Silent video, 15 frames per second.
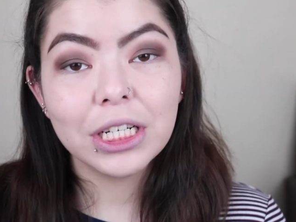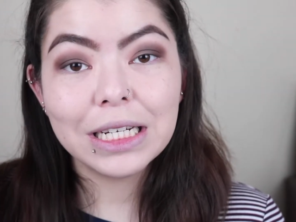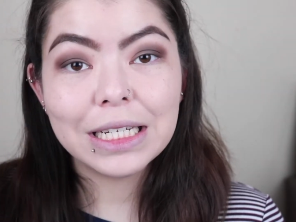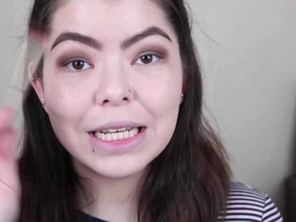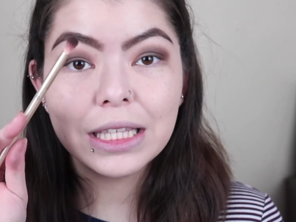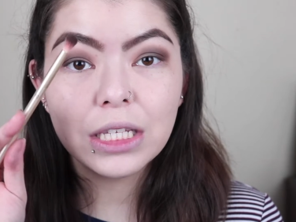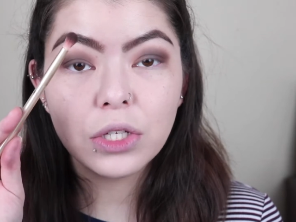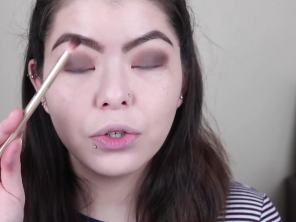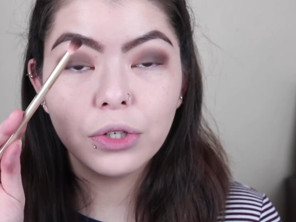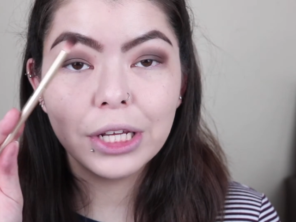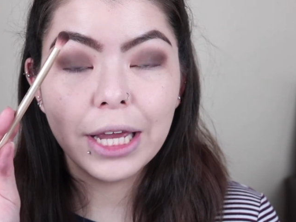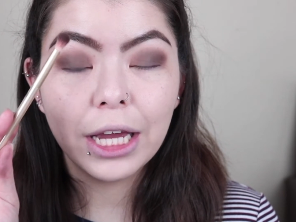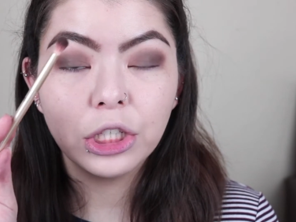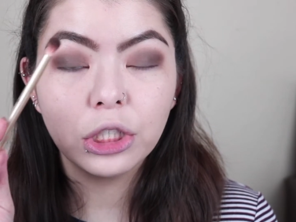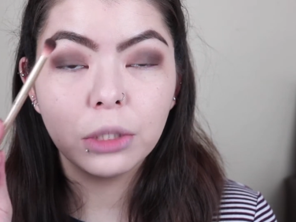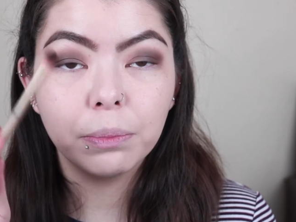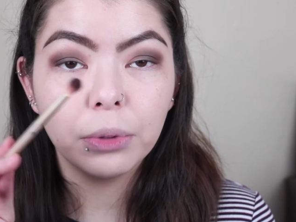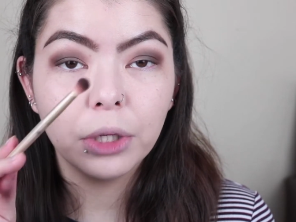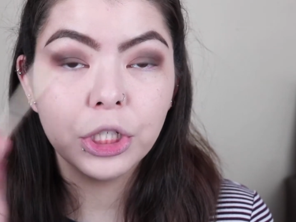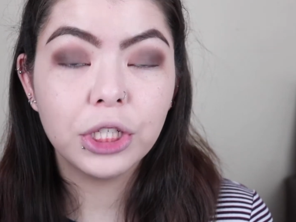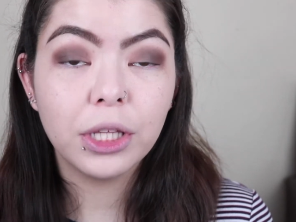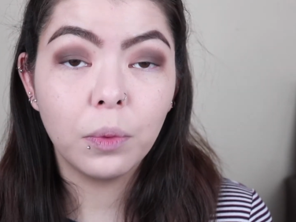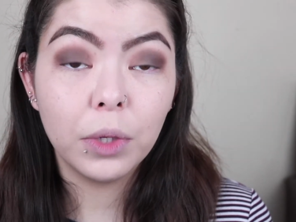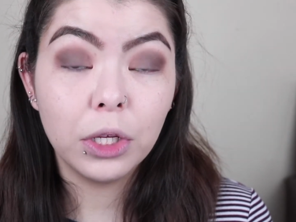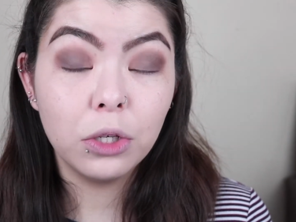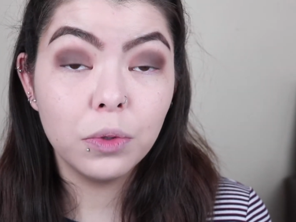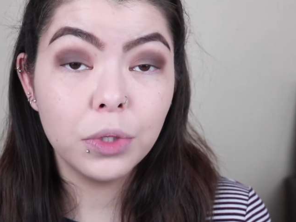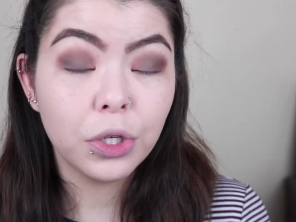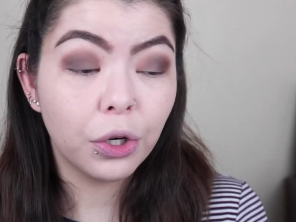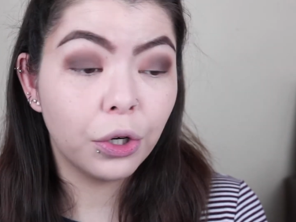gonna take the Sonia Kashuk brush that we
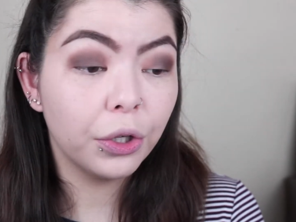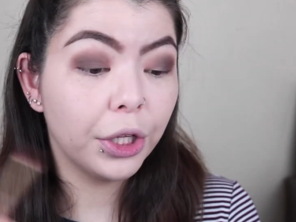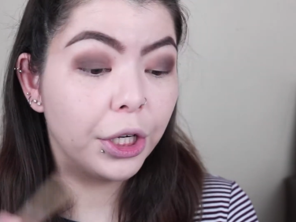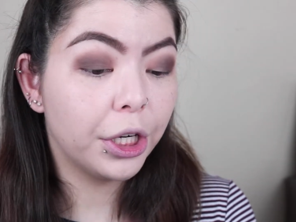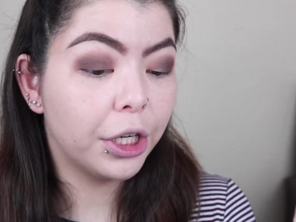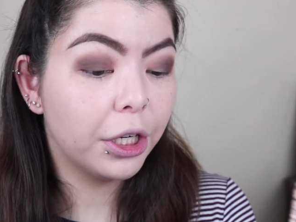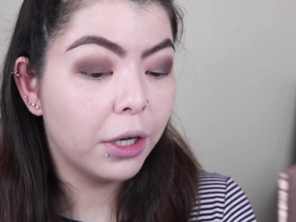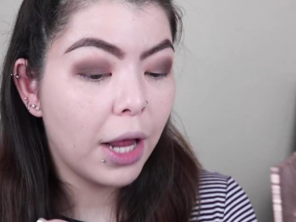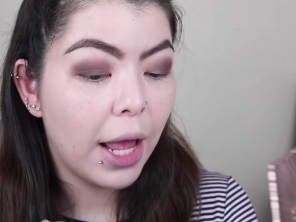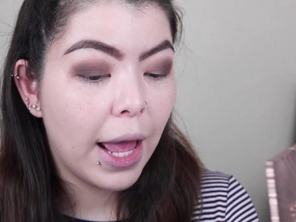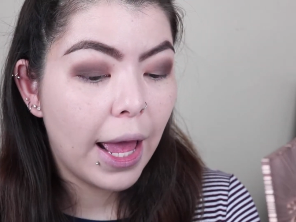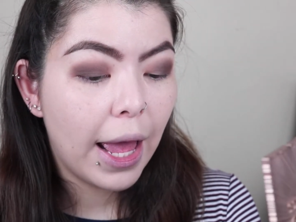used earlier